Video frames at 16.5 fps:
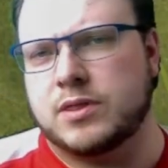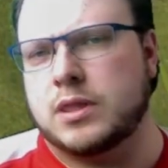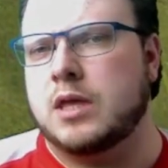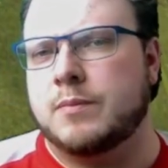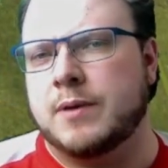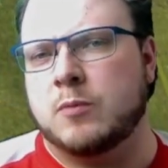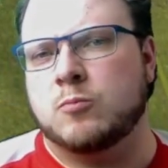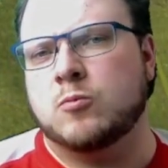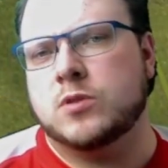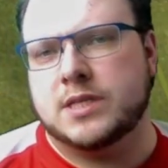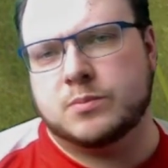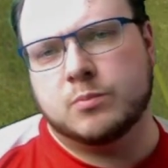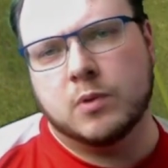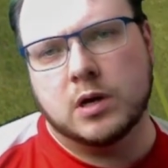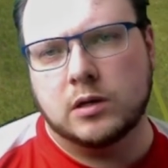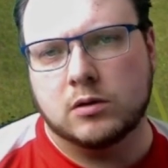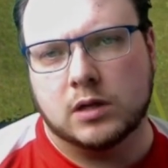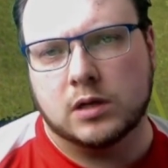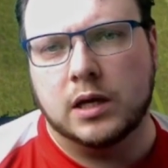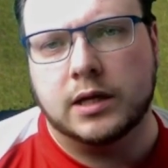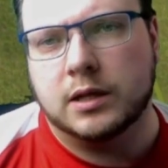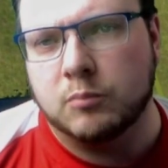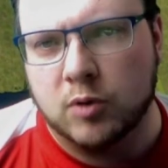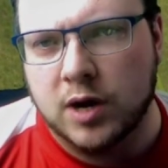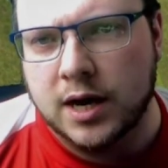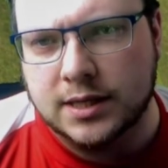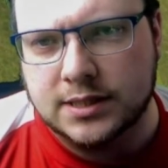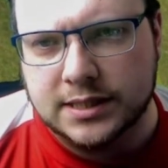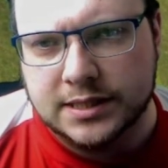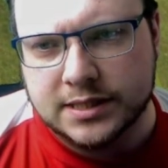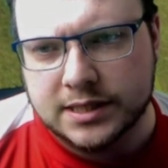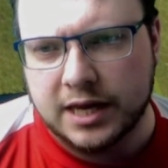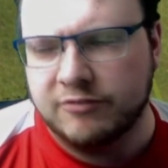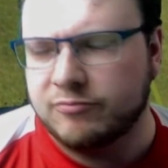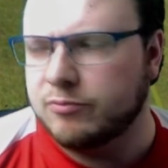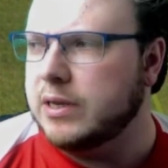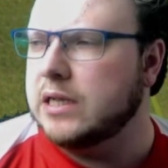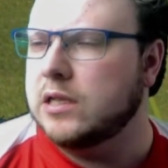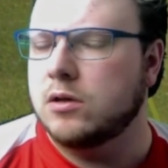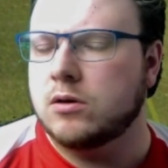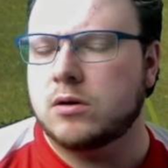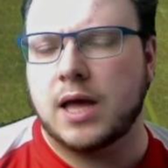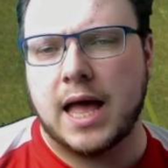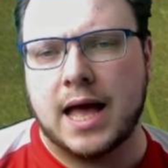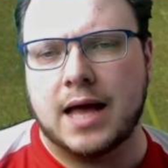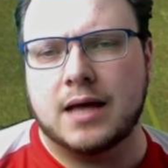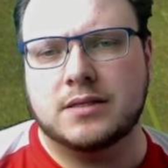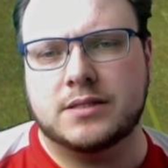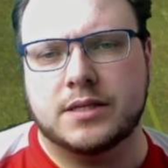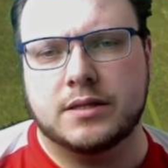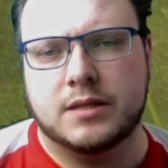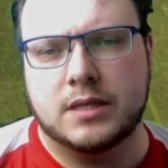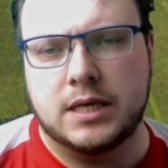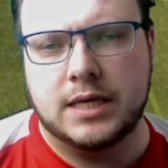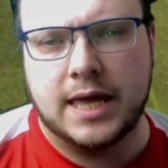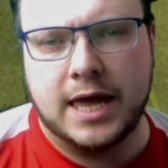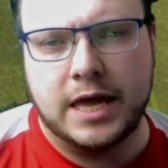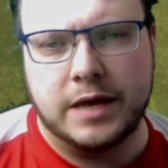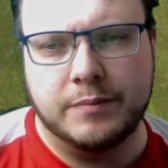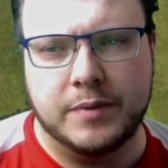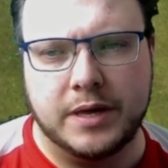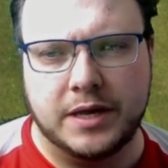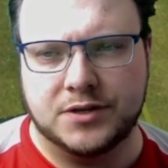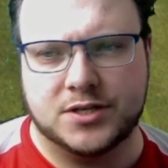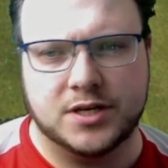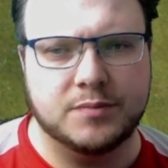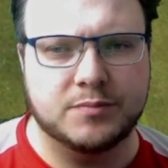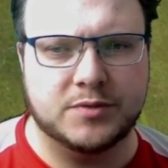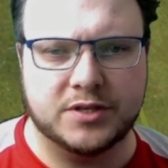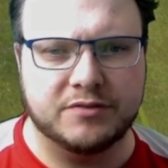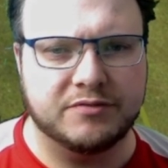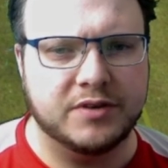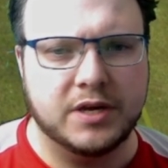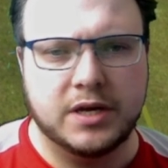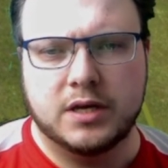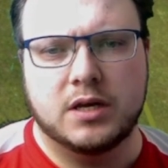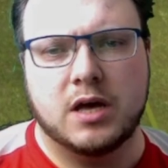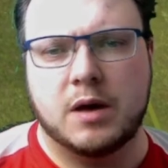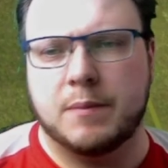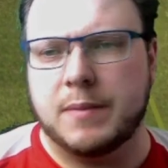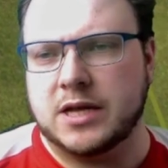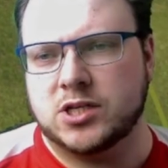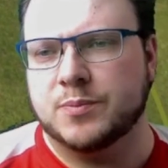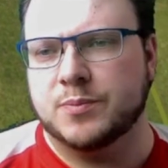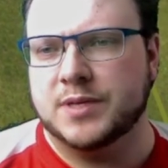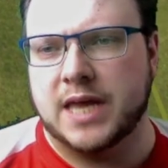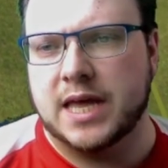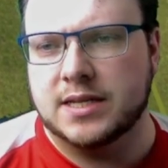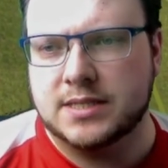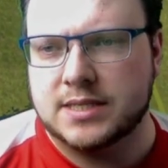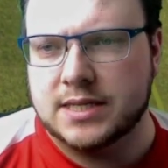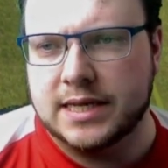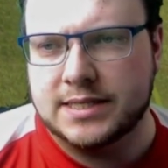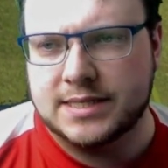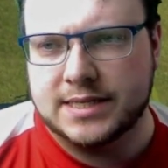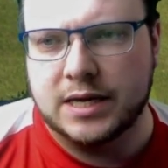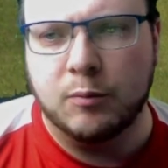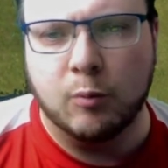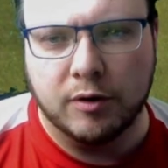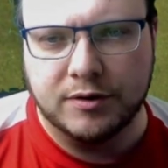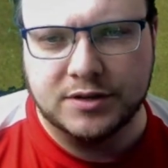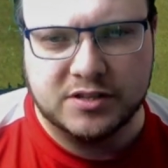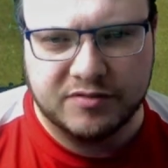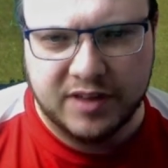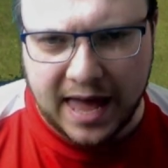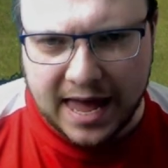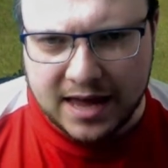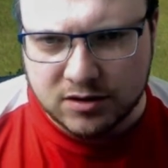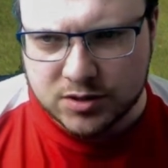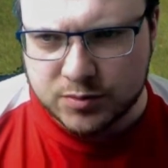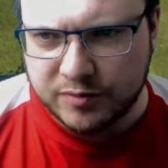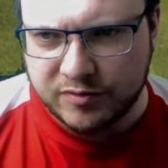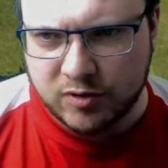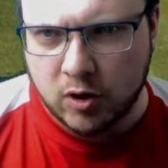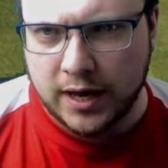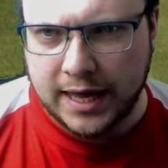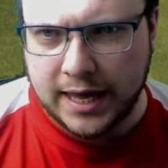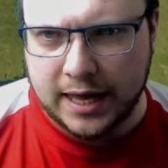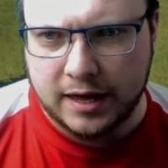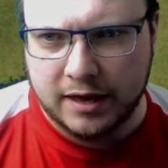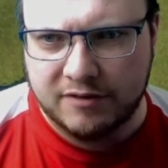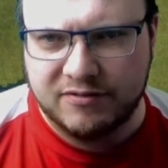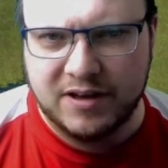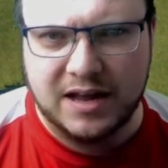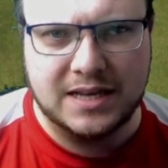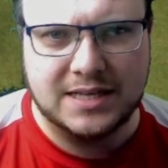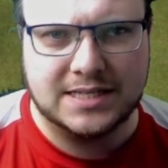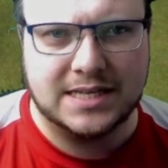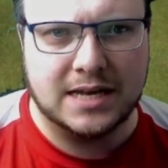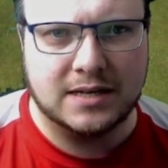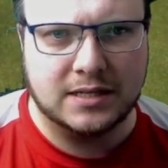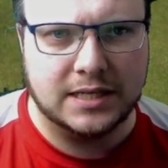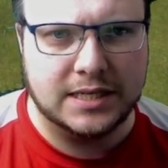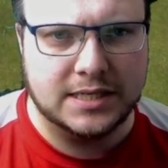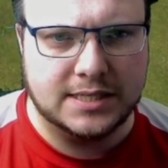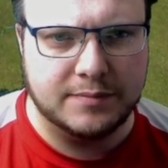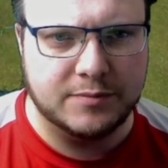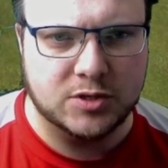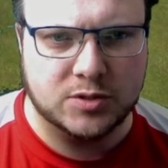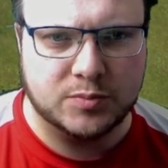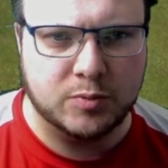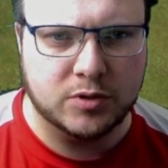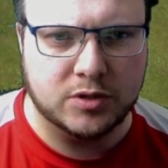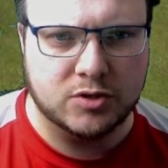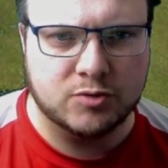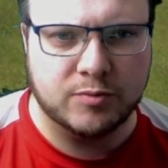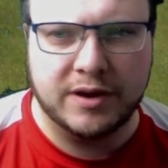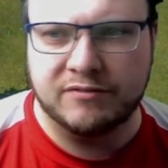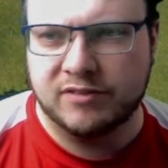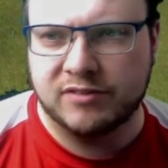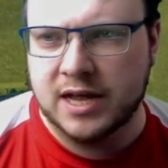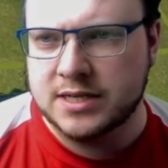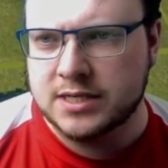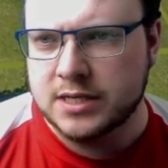about what this might look like in practice. If we look at the game in terms of a matchup against, let's say, Warriors of Chaos, we've got here a fairly standard list. Let me just put the terrain flat.